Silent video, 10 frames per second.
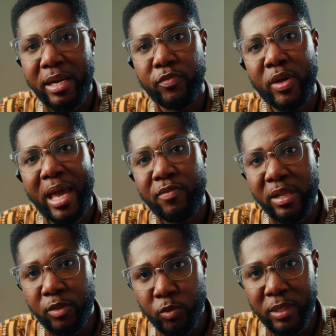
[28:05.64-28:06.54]
But if you
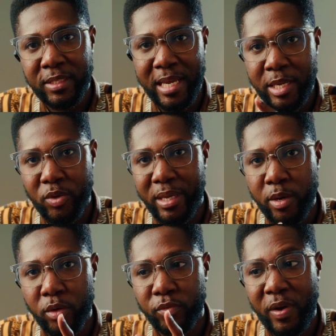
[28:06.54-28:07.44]
ever do this and you
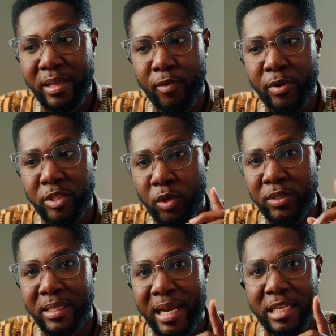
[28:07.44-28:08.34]
cannot find the
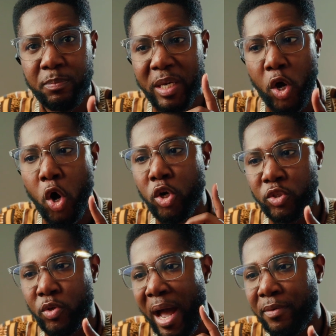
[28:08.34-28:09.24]
results, then it's
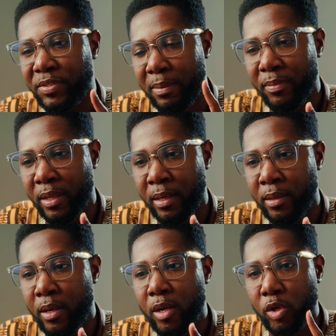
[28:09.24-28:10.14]
because you have
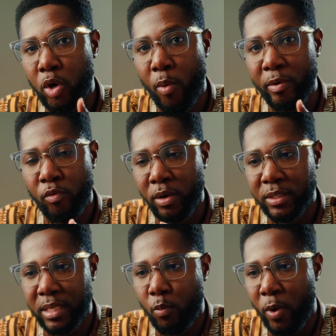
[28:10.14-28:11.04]
something going wrong
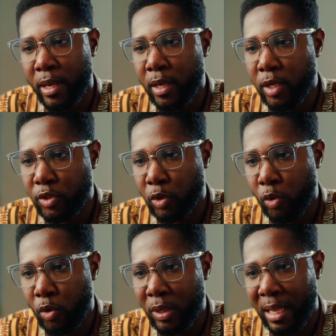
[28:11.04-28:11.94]
somewhere. So
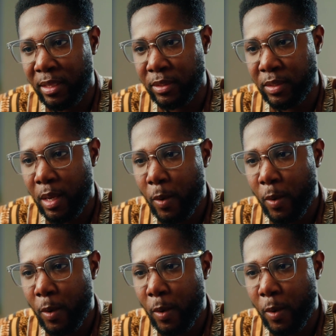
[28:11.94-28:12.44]
look at this.